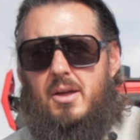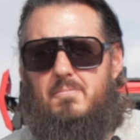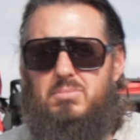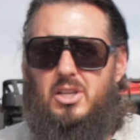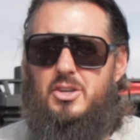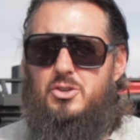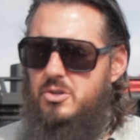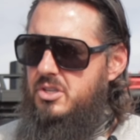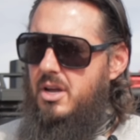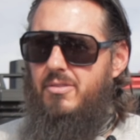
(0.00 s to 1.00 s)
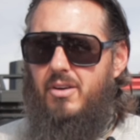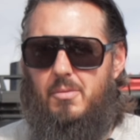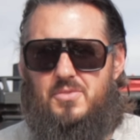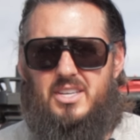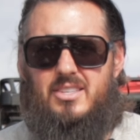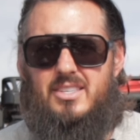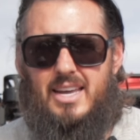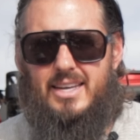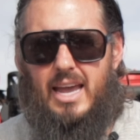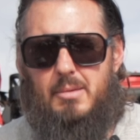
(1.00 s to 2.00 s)
blend your stuff up. This is
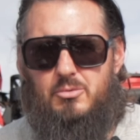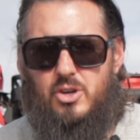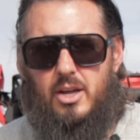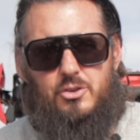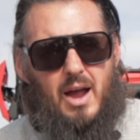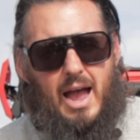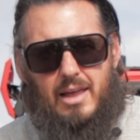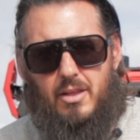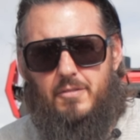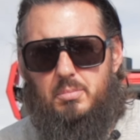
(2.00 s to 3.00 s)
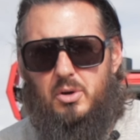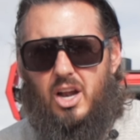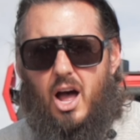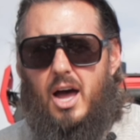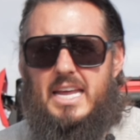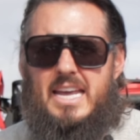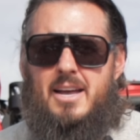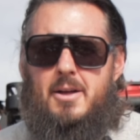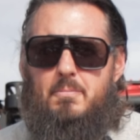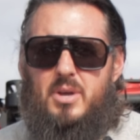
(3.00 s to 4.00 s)
a game changer. I love to put honey,
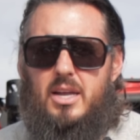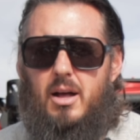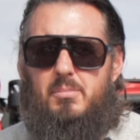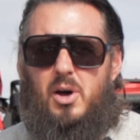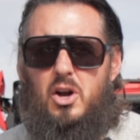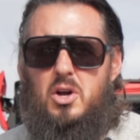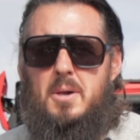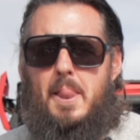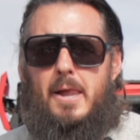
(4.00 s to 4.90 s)
peanut butter,